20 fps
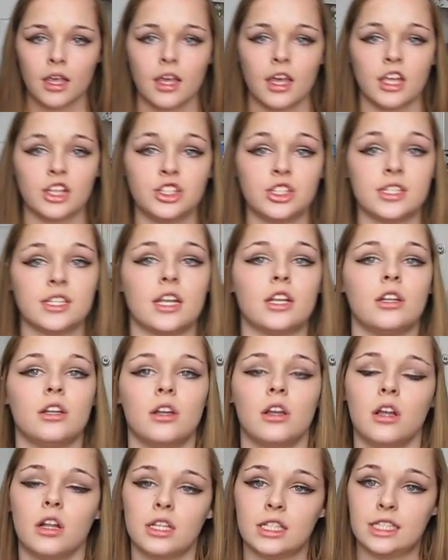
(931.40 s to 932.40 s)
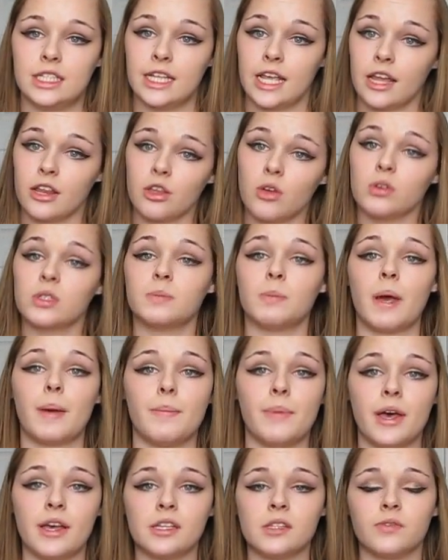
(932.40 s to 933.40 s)
And she said, Daniel is my
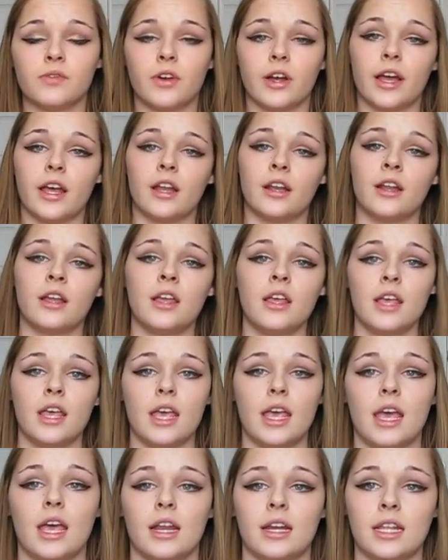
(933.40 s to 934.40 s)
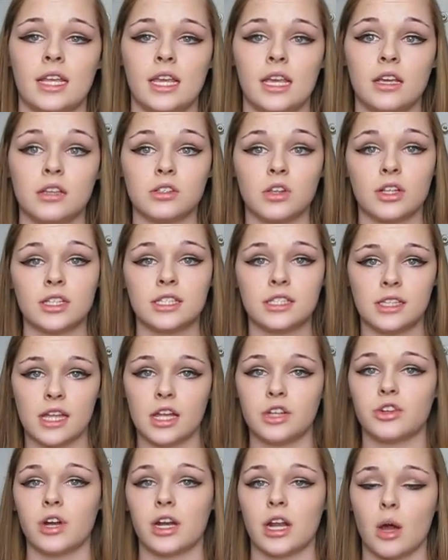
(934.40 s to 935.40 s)
best friend, and he is on
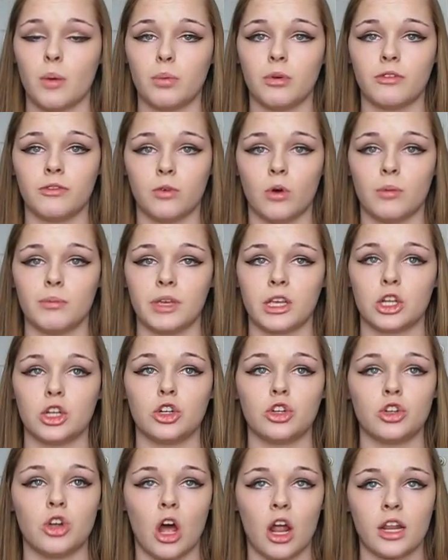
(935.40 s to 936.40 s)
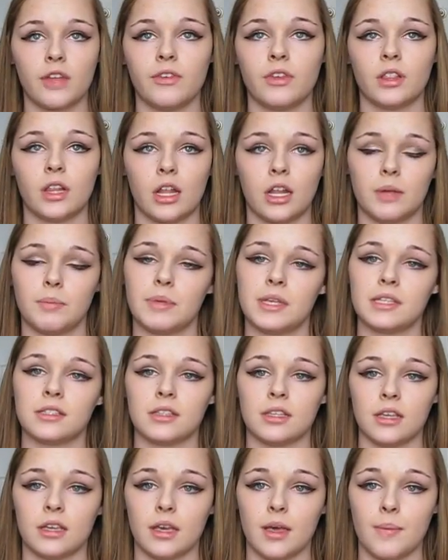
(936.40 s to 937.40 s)
stage right now performing, and you're not even letting me
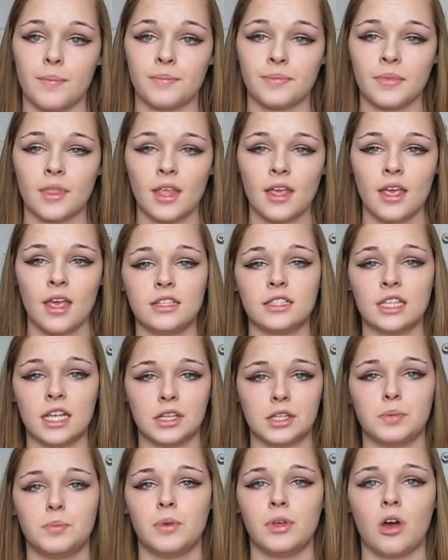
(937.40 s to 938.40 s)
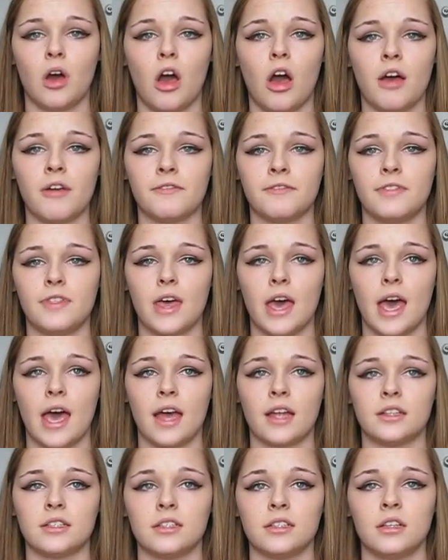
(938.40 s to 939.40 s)
see him. It ticked me off
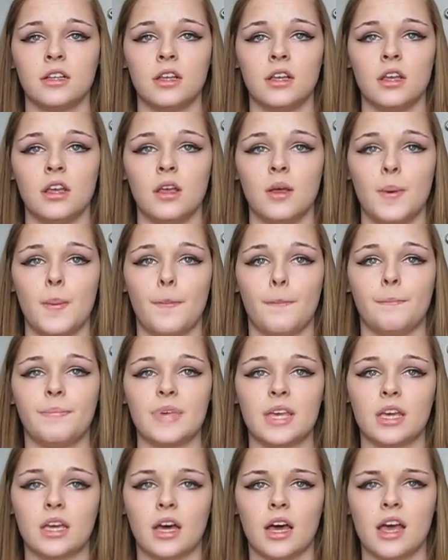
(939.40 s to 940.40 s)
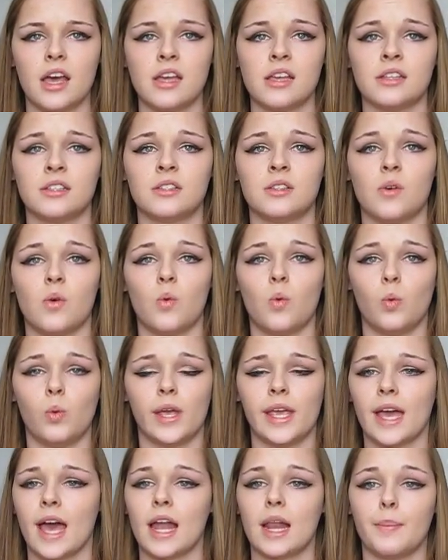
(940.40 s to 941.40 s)
that because
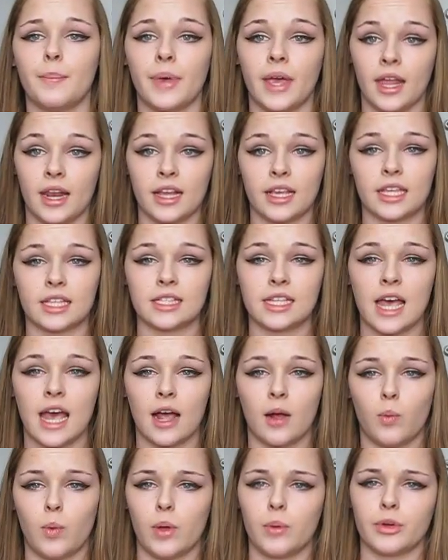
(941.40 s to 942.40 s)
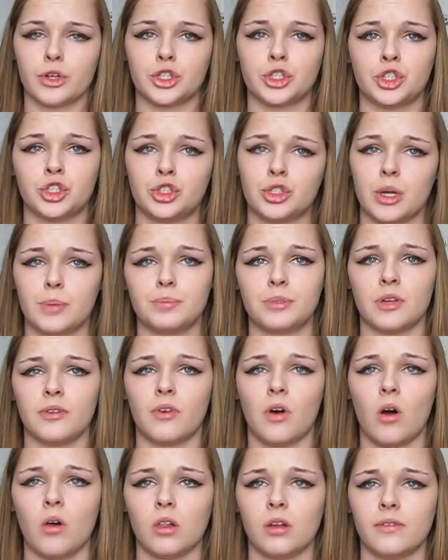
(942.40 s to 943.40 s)
we had a panic attack, we were stripped of
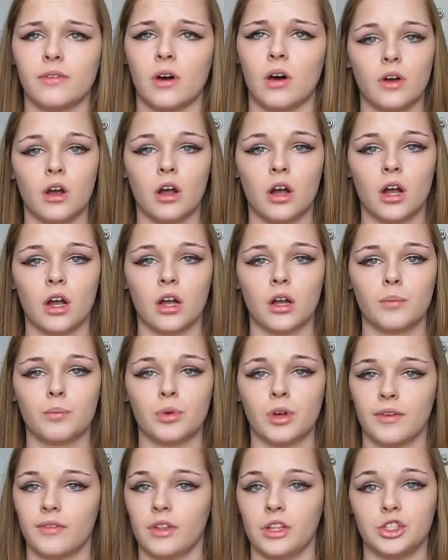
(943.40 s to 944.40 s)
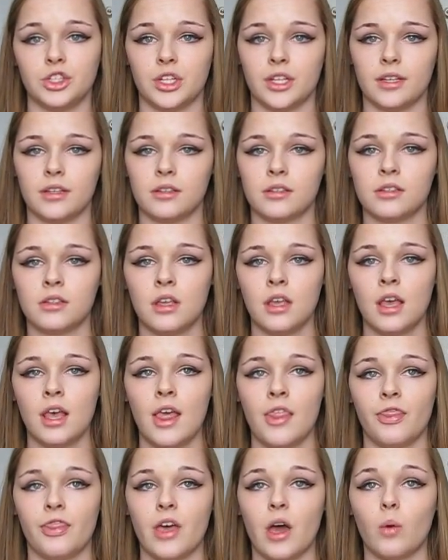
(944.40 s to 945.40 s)
all of our privileges
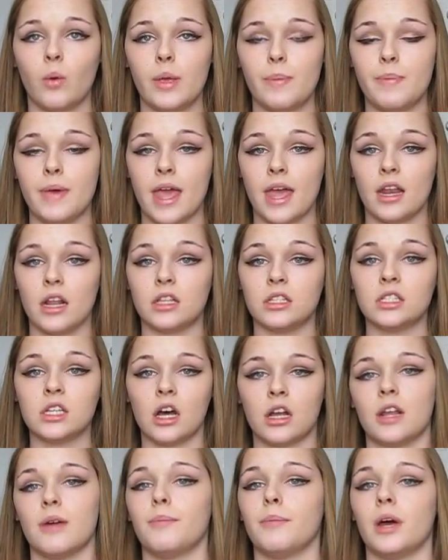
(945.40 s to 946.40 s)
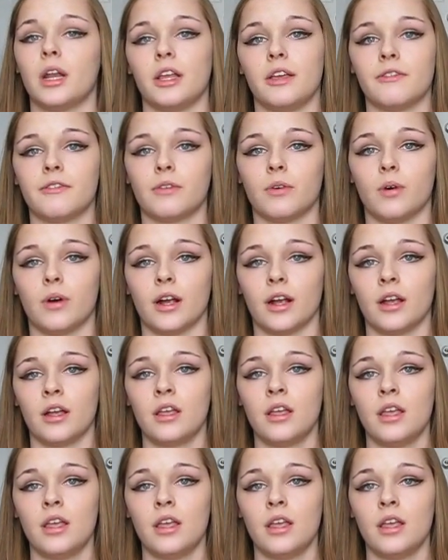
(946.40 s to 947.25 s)
that we paid a ton of money for.